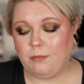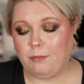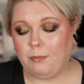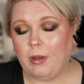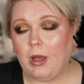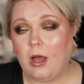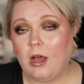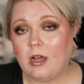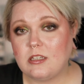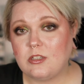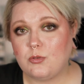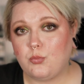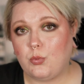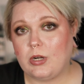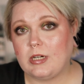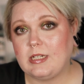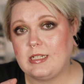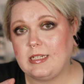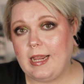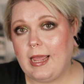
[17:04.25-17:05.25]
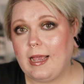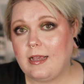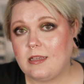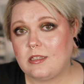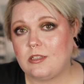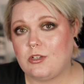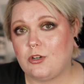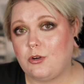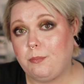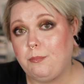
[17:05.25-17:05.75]
box where
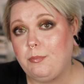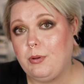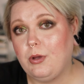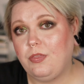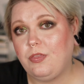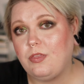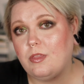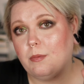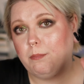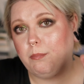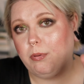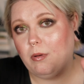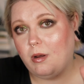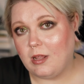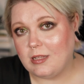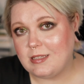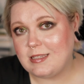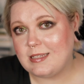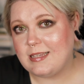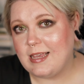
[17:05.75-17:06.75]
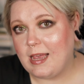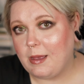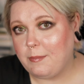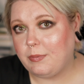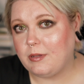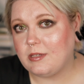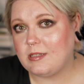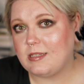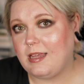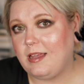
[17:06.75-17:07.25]
Dexter put the blood
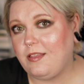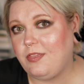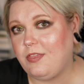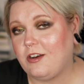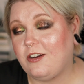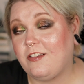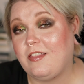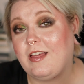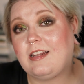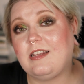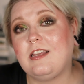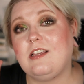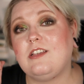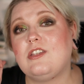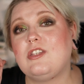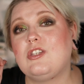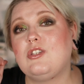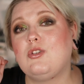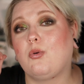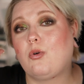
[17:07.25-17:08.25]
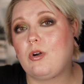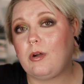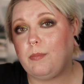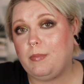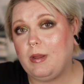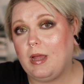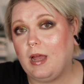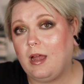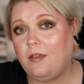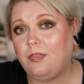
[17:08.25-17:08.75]
samples in there that he stored
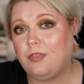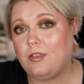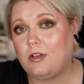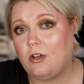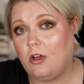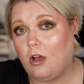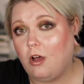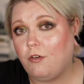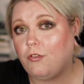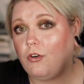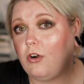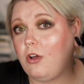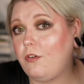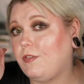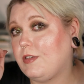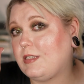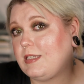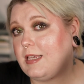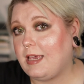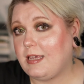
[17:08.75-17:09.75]
behind the cover of his